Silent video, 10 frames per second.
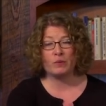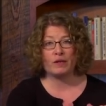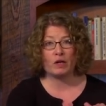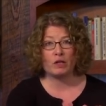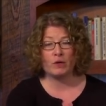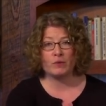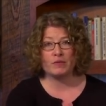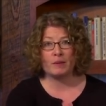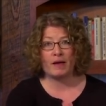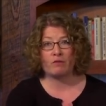We're gonna
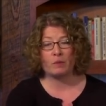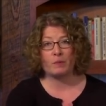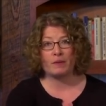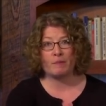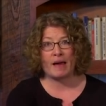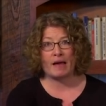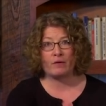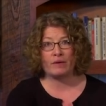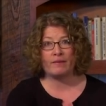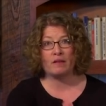close it after we put the
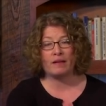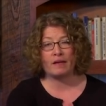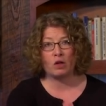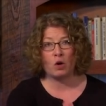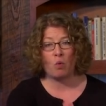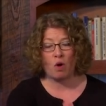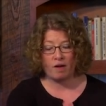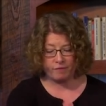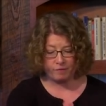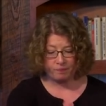batter in, the light will go
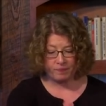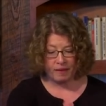off.